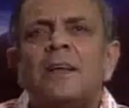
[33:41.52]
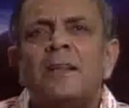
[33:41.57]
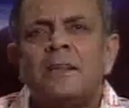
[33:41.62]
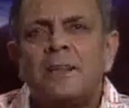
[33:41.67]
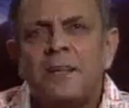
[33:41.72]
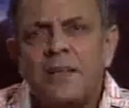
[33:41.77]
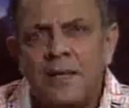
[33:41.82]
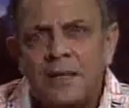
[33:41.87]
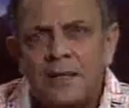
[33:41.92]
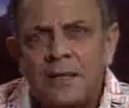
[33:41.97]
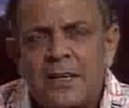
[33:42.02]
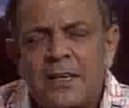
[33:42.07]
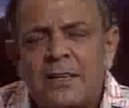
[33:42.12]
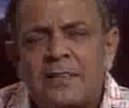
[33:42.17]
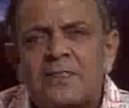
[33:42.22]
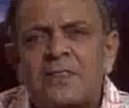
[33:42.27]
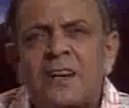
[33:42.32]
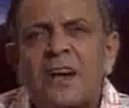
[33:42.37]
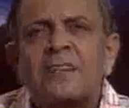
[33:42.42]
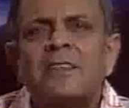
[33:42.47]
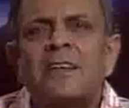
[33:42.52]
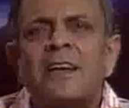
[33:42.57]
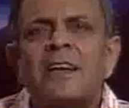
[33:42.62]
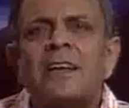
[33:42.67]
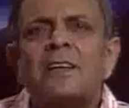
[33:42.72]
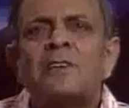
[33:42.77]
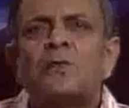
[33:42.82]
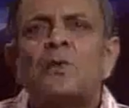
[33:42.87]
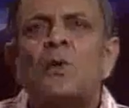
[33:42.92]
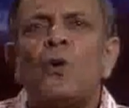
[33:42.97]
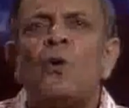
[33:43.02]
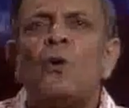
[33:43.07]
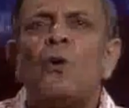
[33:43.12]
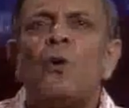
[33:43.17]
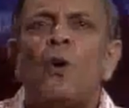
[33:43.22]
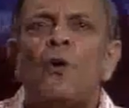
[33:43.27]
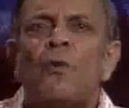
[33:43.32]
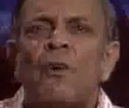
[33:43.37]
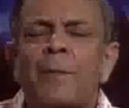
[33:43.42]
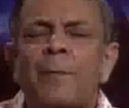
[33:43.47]
The structure is so
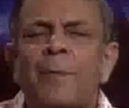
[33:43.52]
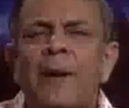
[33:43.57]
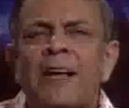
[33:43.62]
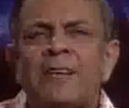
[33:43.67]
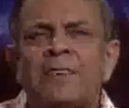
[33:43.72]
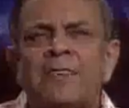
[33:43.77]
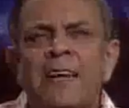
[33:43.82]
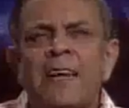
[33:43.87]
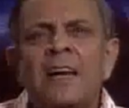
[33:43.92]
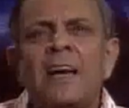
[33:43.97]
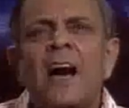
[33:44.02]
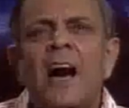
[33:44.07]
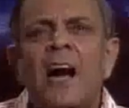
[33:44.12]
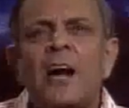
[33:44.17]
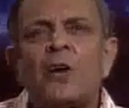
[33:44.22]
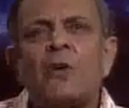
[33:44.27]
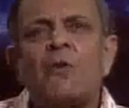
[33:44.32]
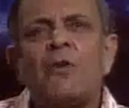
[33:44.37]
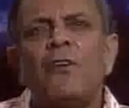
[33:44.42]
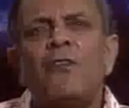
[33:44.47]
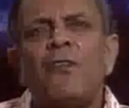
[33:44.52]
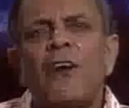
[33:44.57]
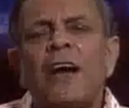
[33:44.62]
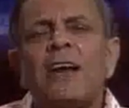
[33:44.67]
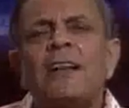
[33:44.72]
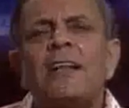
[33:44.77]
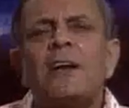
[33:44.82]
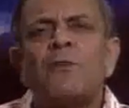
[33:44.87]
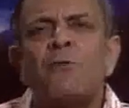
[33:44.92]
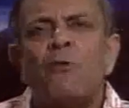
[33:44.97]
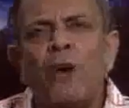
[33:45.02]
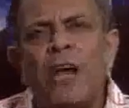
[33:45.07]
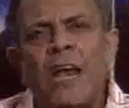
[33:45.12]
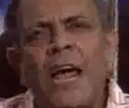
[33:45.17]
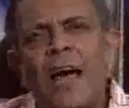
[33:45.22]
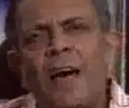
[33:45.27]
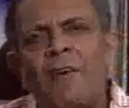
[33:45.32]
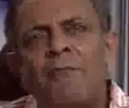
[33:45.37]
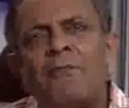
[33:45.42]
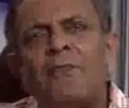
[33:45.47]
overpressing, or do we find that we
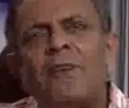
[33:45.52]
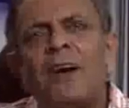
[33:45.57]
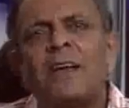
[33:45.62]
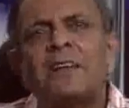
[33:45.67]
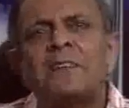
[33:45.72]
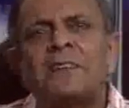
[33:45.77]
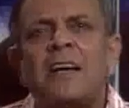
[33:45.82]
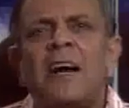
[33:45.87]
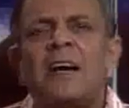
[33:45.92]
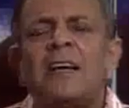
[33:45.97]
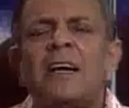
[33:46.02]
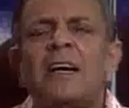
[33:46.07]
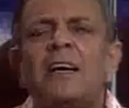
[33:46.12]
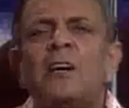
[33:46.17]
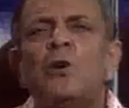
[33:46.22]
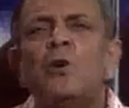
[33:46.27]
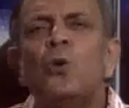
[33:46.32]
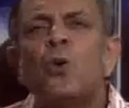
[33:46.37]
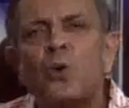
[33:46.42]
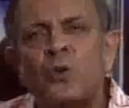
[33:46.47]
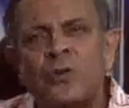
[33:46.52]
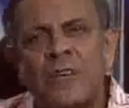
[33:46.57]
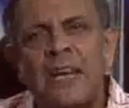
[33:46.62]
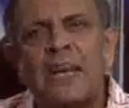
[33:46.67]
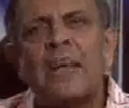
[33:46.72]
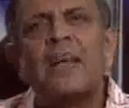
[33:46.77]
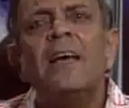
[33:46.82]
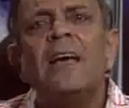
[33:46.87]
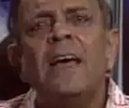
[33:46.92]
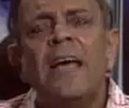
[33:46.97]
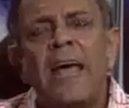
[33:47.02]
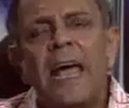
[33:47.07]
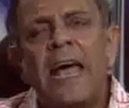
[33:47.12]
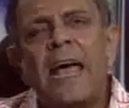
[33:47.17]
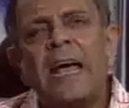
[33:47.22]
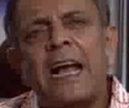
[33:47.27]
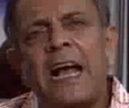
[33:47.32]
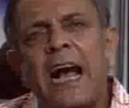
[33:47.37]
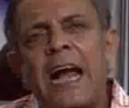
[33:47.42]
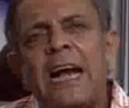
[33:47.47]
have started losing
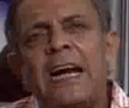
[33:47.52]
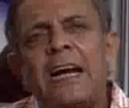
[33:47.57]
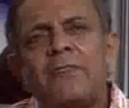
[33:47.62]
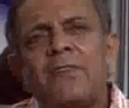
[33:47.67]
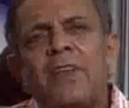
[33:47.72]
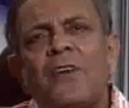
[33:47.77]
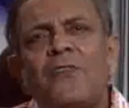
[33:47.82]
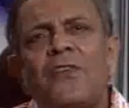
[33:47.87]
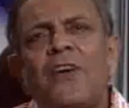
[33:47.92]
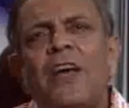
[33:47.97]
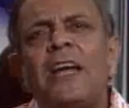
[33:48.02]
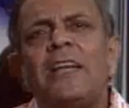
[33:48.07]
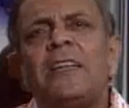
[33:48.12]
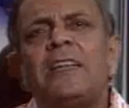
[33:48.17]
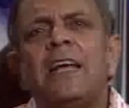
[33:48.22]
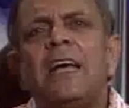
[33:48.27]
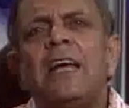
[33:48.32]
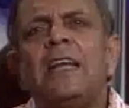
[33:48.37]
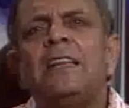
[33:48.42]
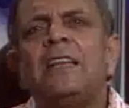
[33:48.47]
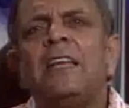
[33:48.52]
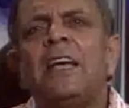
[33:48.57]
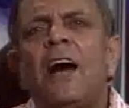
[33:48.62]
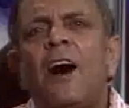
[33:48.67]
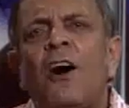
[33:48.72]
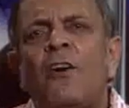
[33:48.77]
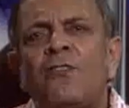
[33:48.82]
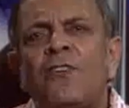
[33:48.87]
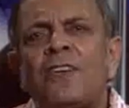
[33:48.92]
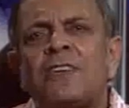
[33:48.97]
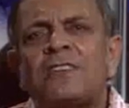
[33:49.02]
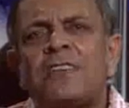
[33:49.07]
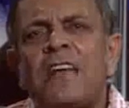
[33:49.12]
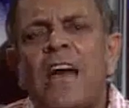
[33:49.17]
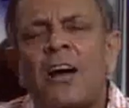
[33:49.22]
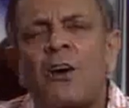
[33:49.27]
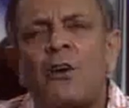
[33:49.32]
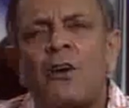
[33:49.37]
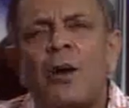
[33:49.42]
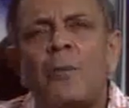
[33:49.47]
a kind of the faith in the office
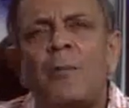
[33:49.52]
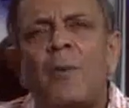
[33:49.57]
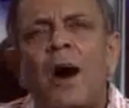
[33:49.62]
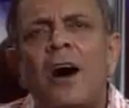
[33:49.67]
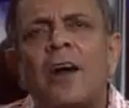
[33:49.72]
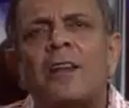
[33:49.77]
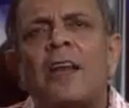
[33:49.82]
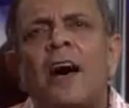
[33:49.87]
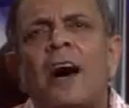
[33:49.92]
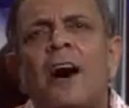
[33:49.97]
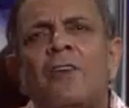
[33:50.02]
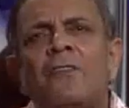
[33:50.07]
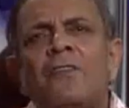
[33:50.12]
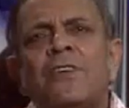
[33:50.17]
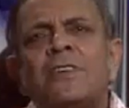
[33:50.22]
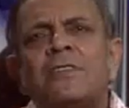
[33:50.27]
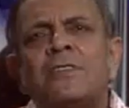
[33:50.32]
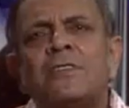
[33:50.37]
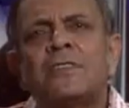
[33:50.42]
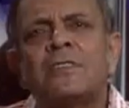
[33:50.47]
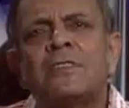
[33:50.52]
decorum or the office